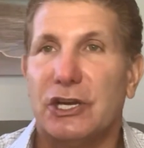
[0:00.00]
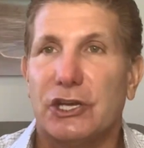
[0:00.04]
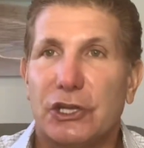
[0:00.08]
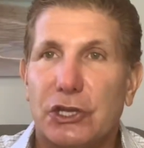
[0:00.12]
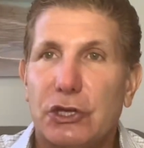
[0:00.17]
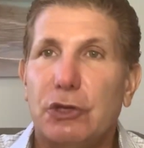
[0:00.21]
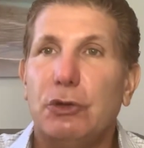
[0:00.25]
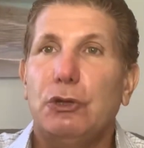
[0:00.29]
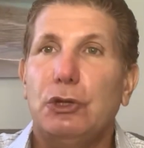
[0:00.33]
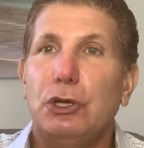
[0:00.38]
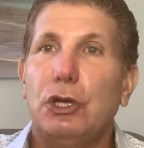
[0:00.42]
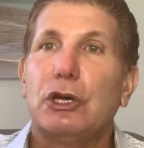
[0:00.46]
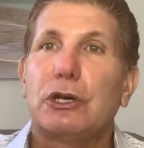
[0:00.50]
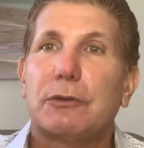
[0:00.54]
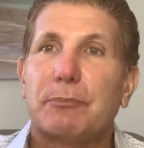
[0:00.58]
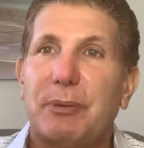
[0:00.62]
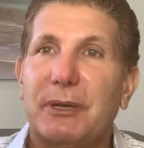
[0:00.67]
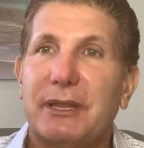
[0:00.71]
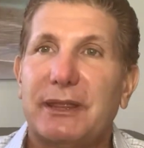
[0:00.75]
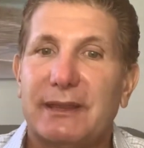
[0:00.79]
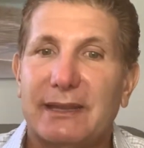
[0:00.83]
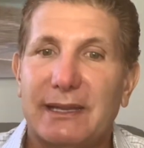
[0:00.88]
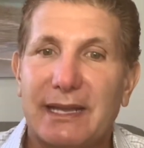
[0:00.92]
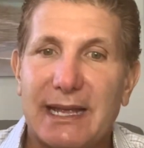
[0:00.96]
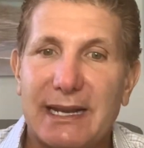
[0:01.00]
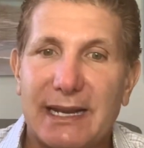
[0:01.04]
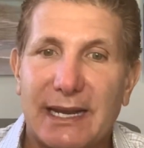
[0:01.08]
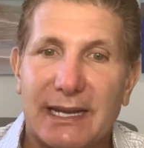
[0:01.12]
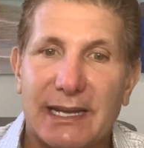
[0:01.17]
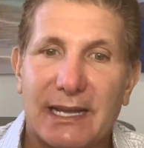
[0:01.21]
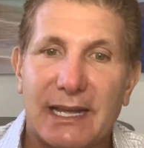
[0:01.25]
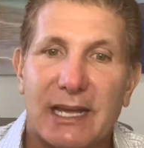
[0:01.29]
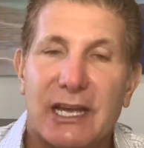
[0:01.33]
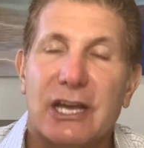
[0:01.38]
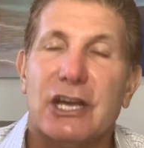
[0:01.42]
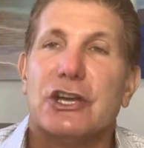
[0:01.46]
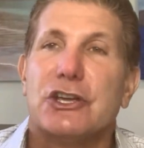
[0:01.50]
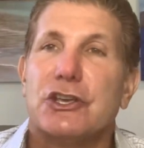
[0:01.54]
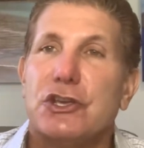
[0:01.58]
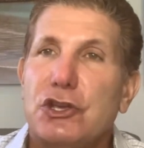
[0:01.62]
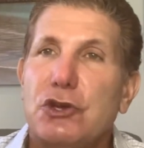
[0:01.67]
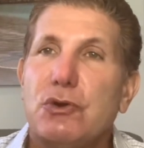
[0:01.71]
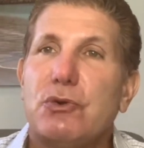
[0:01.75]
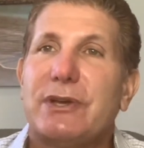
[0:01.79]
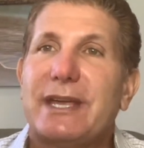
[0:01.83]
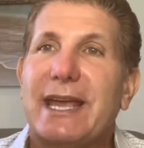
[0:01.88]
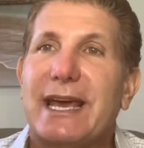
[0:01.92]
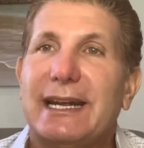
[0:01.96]
You look pathetic.
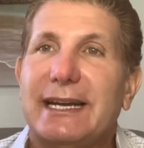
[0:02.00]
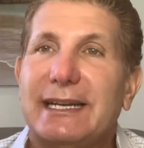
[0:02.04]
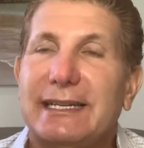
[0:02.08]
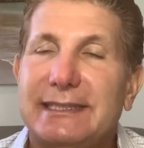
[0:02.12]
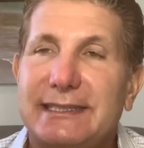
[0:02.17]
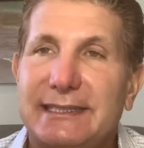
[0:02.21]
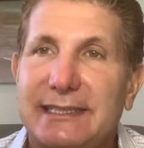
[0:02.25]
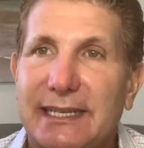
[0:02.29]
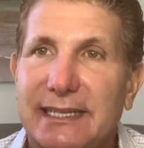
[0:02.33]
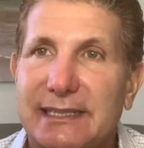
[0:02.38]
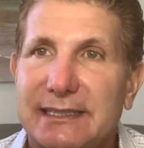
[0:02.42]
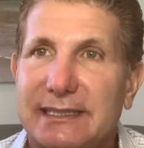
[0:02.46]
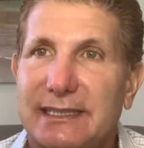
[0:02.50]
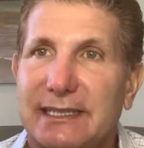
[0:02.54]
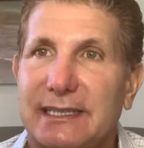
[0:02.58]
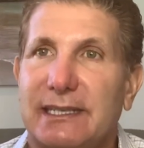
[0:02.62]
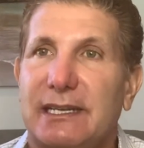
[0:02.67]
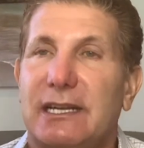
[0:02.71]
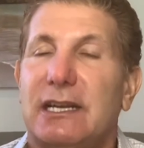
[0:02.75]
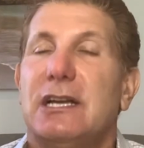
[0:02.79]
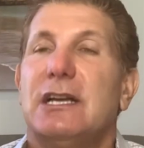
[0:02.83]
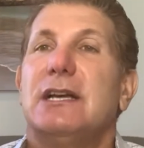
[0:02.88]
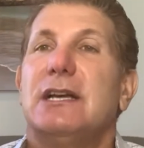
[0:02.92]
You get addicted.